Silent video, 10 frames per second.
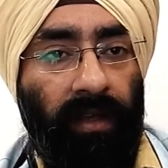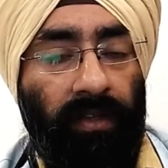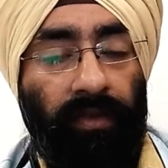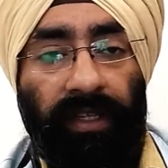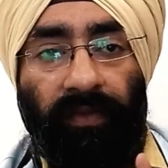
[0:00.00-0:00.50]

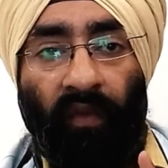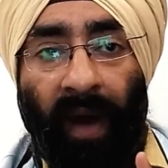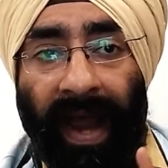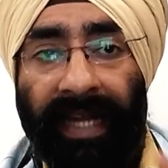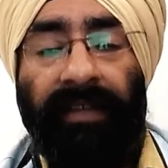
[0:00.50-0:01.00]
So it's
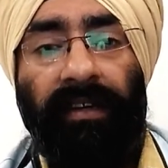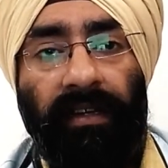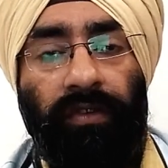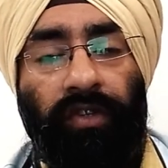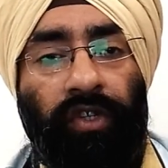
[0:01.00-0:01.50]
vital
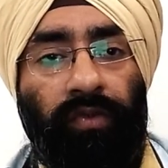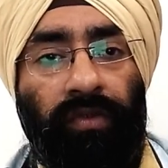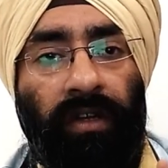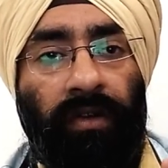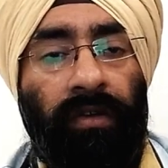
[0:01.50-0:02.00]
to
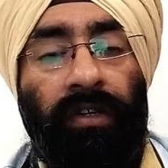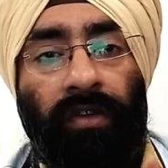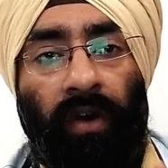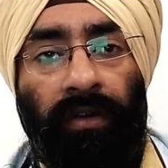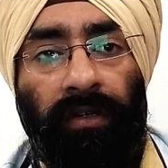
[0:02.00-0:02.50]
choose a good
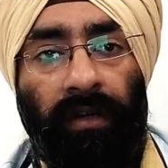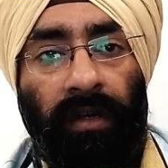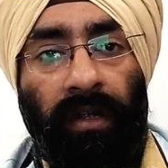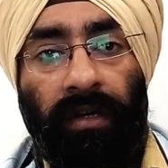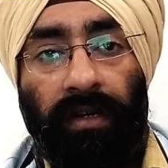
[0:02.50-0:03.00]
doctor.
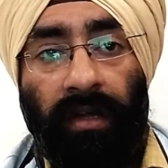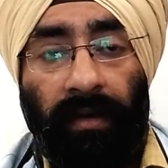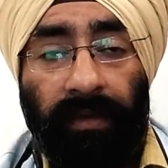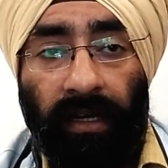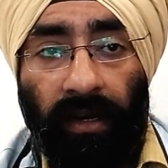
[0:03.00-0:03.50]

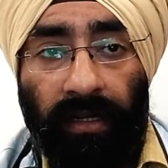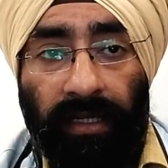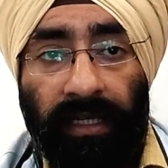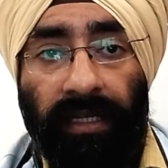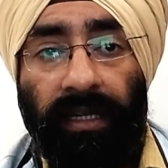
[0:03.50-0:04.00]

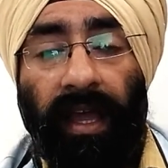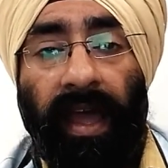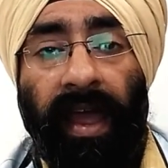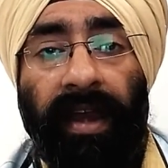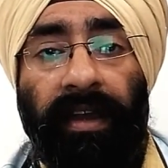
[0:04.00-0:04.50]
Dermatologists
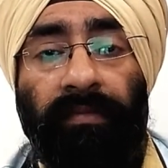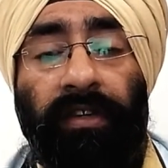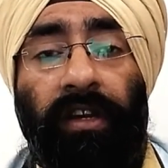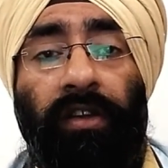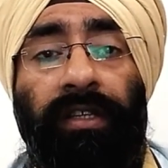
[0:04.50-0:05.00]
and
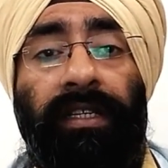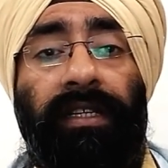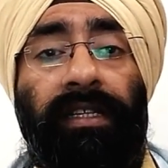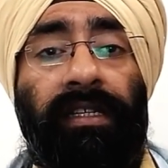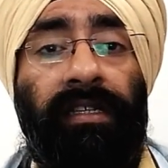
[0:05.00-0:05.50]

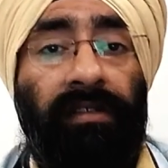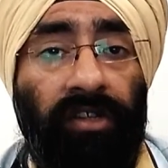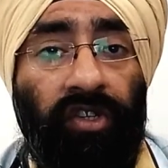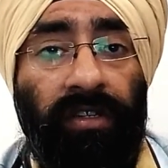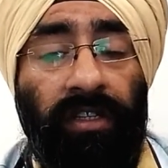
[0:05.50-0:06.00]
dermatological
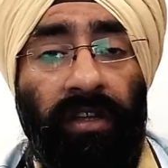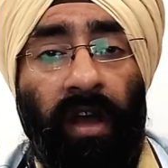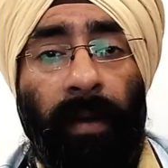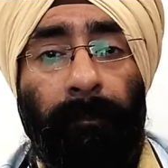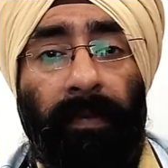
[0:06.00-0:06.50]
surgeons
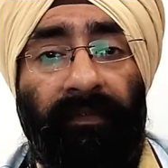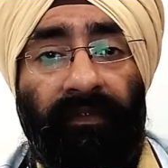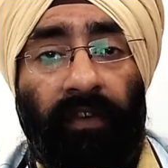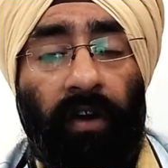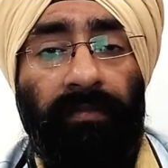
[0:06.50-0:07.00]

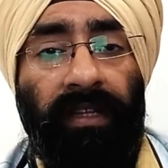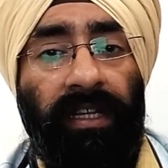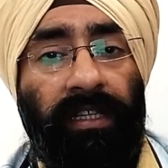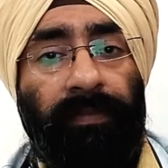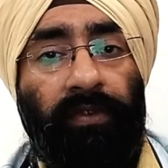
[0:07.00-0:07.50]
perform
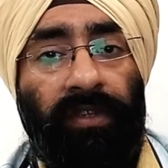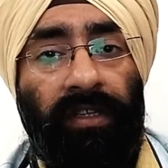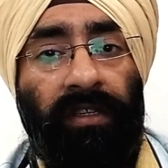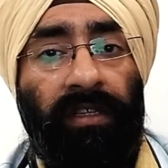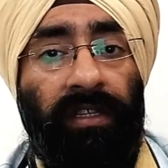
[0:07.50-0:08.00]
these
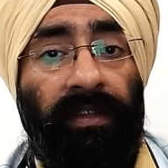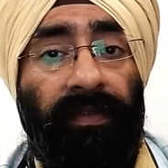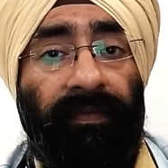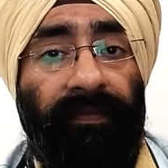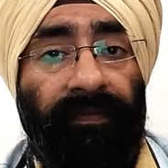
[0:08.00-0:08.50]
procedures
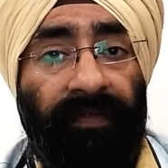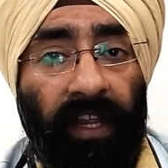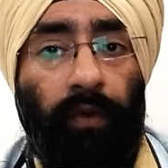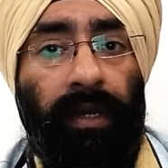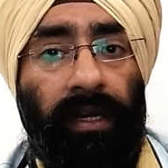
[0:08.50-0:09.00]

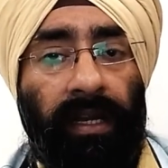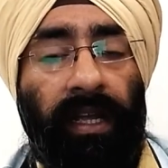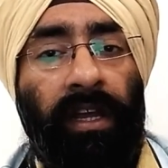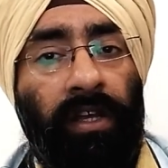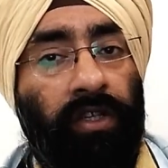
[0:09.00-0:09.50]

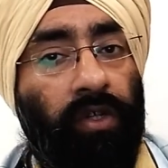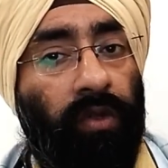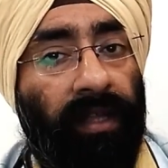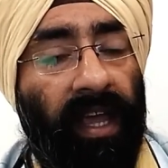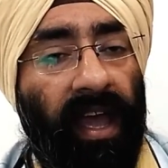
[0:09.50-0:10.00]
frequently, so
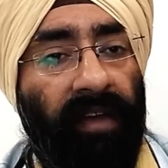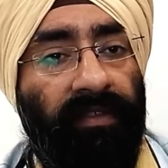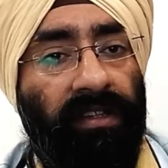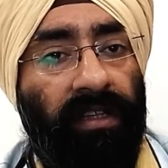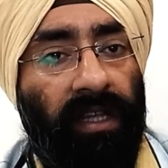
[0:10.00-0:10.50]
they have
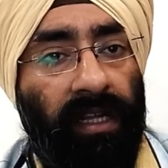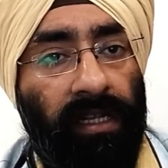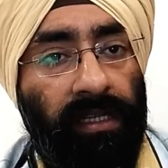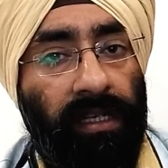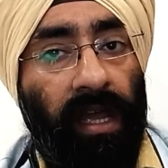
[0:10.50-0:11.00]
the
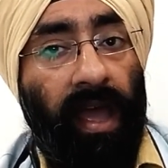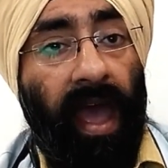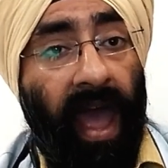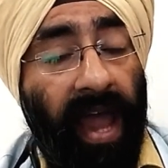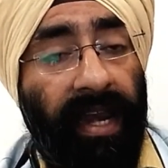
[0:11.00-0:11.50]
skills
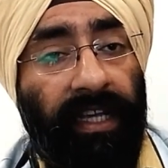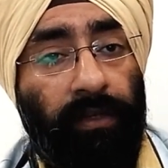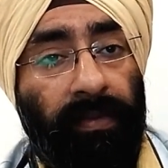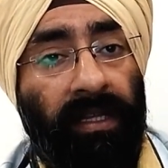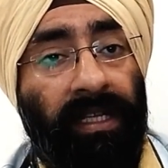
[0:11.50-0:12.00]
and
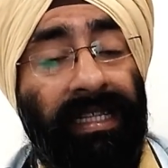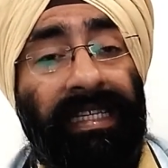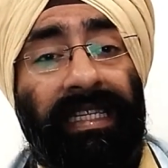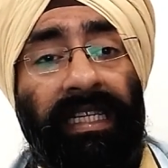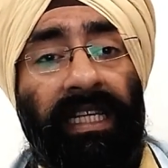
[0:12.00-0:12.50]

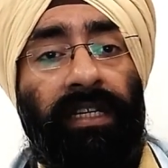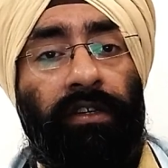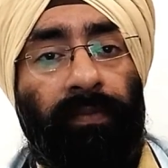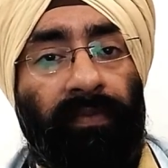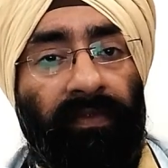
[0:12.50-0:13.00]
experience needed
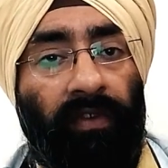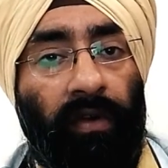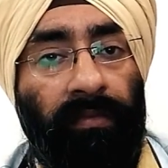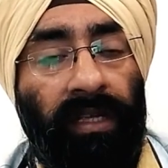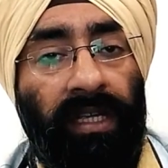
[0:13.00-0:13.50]
to
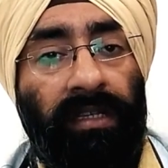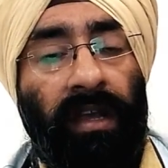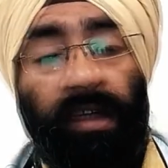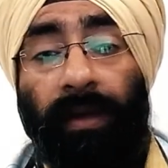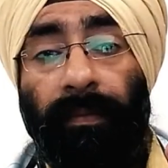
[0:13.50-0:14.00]
perform these
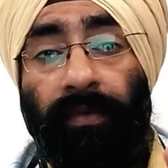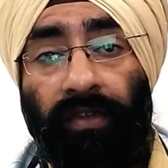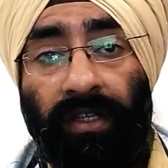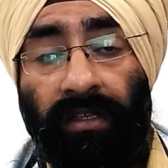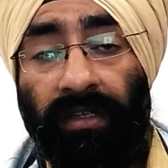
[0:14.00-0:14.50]

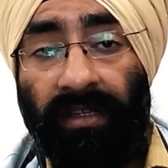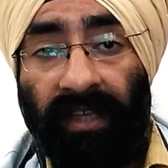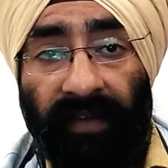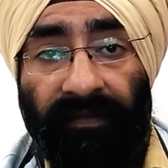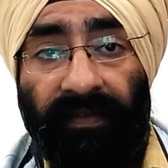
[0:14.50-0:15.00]
procedures
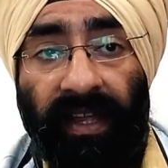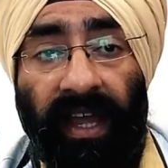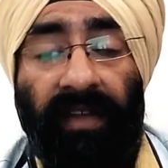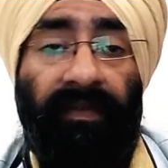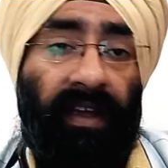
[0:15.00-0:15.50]
safely
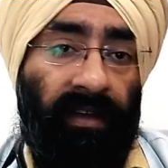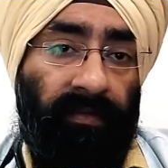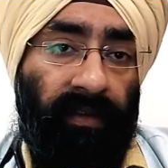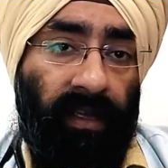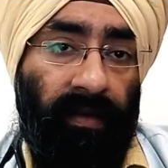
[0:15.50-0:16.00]
and
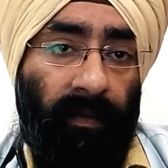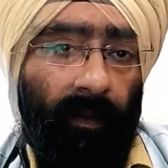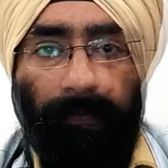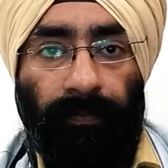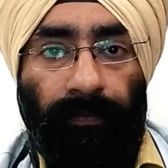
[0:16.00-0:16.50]
effectively.
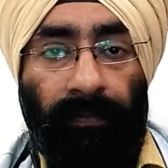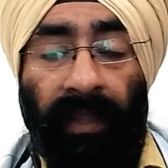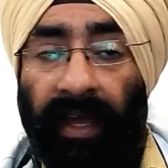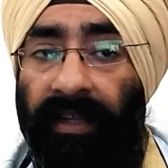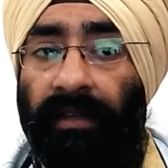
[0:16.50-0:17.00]

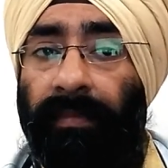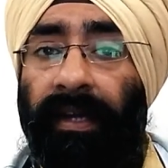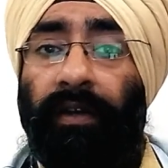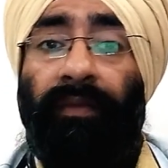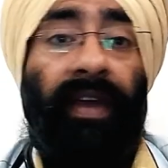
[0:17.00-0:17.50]
There is a
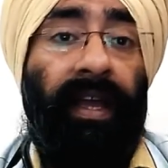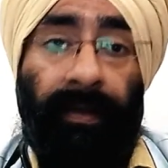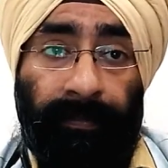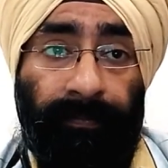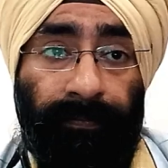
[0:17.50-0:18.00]
better
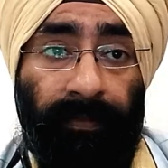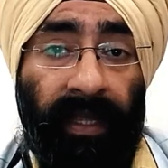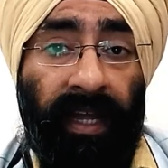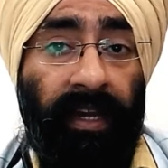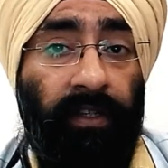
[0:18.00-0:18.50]
way.
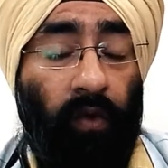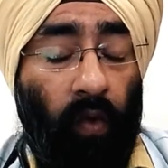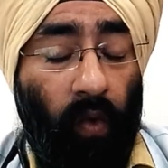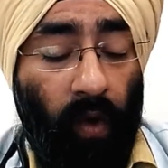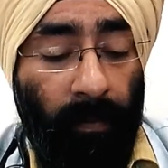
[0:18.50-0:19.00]
There is
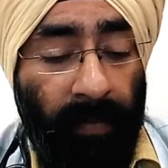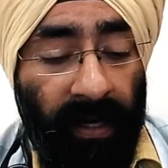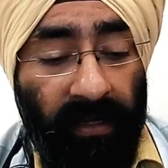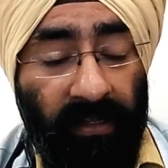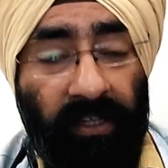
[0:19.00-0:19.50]
a
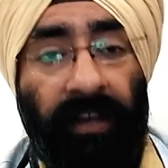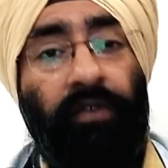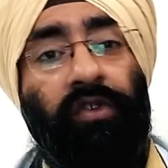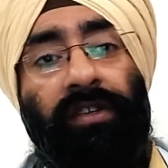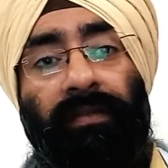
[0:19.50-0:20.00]
better
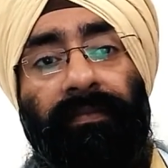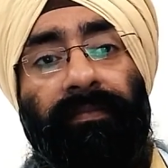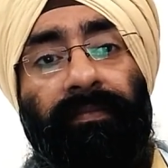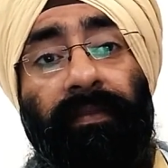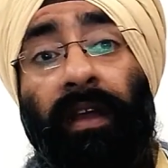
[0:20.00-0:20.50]
solution.
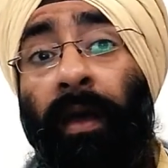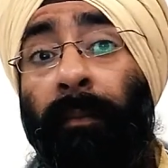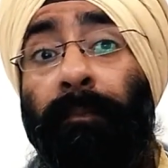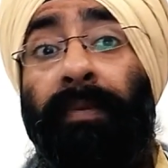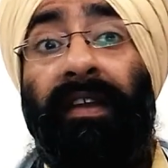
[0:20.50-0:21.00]

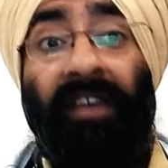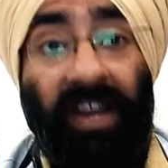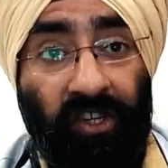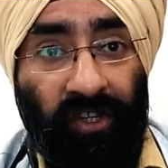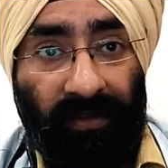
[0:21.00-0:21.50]

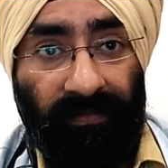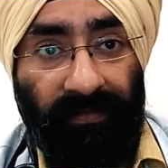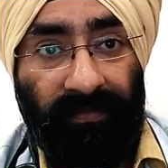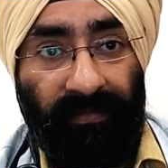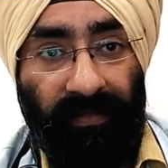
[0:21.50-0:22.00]
Prevention.
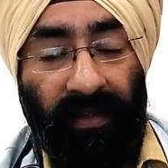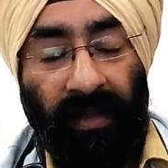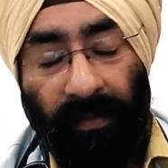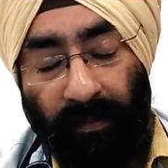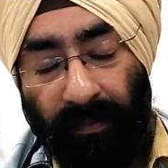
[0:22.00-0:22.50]

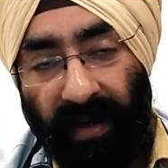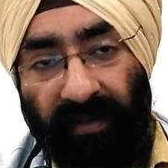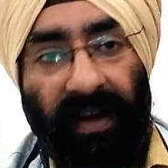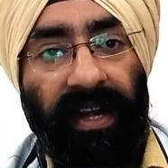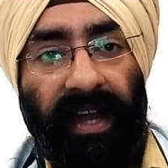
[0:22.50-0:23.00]

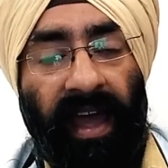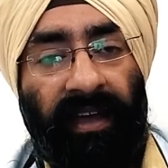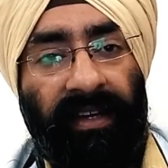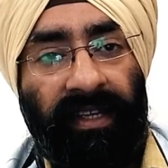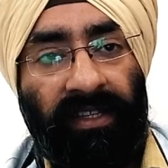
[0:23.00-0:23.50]
Prevent
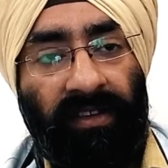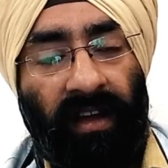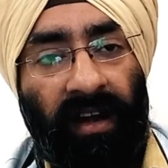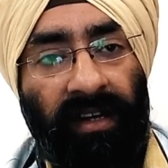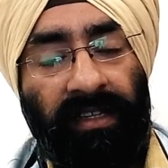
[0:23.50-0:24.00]
acne
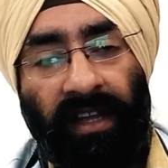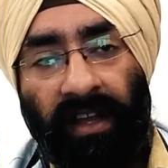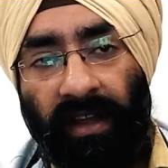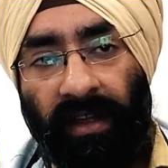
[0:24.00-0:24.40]
scars